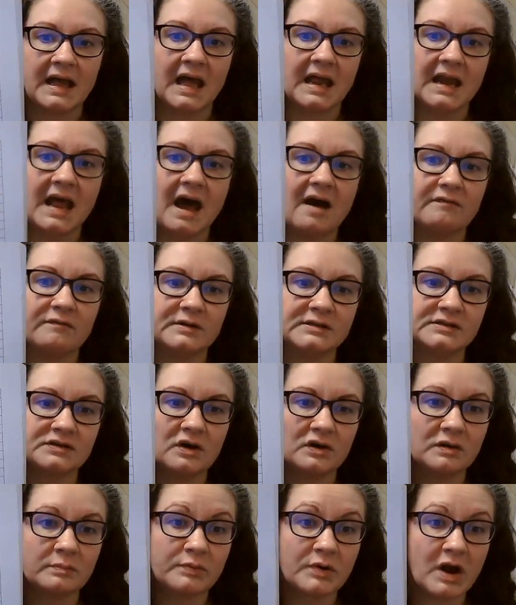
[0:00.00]
and have what's
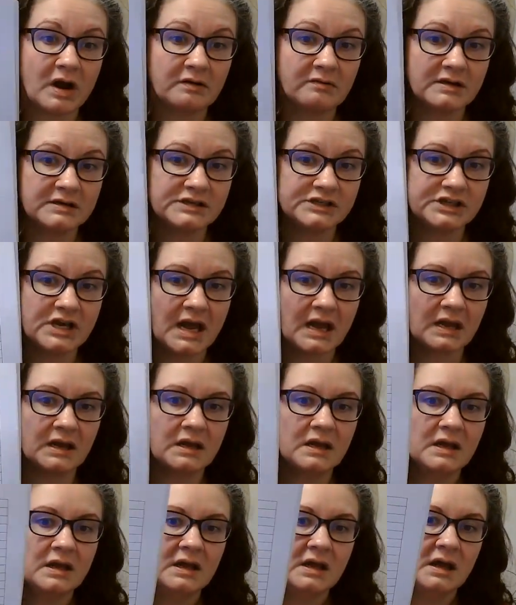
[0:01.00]
called a progress check,
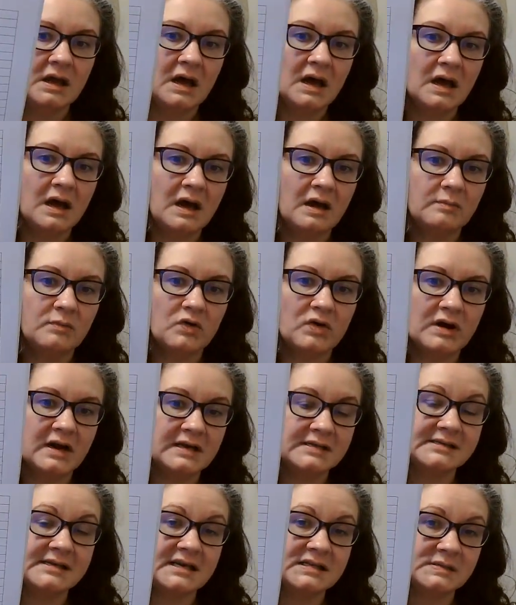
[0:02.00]
or an
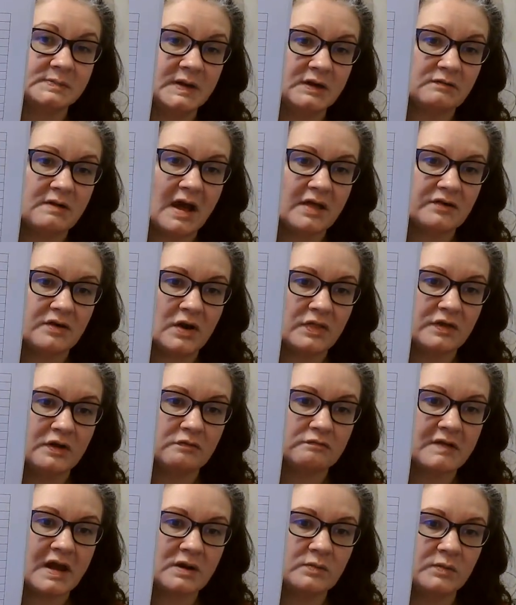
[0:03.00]
assessment rather, on their
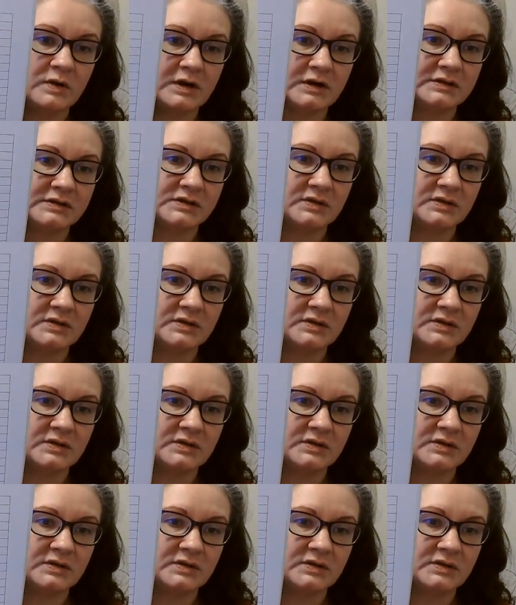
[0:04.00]
read words.